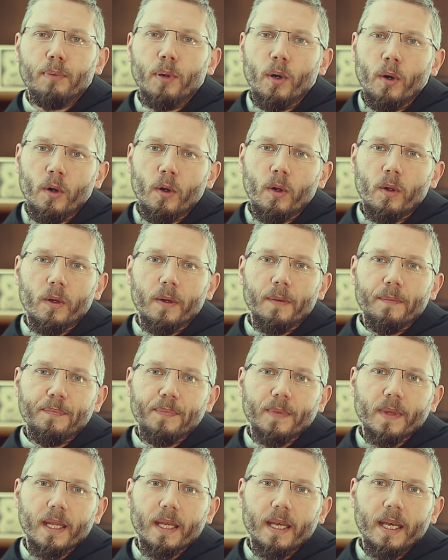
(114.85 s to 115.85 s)
Paul
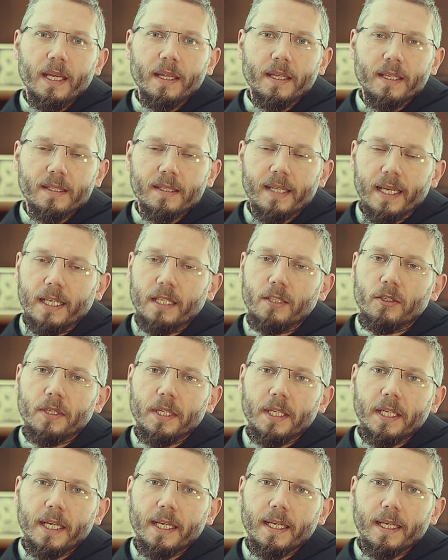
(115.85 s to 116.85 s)
in the second
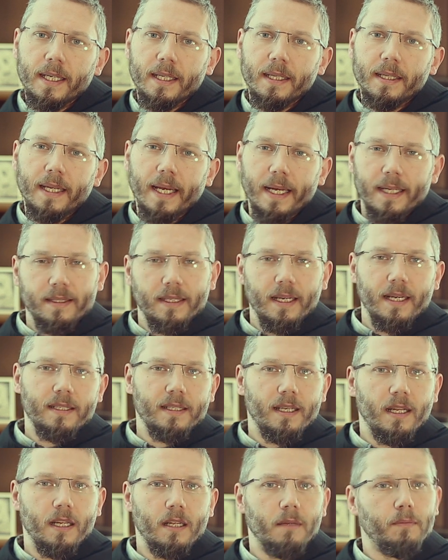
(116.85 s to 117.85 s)
reading tells
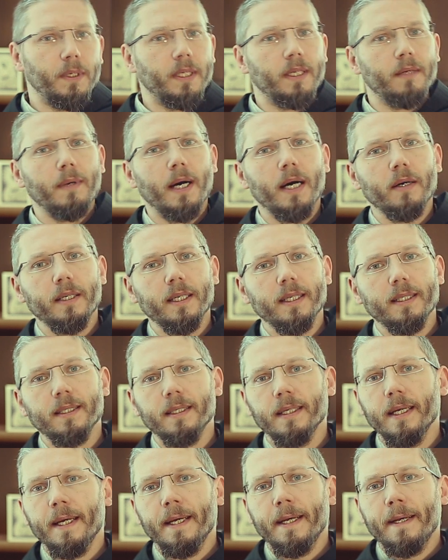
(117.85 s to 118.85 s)
us a little bit about it.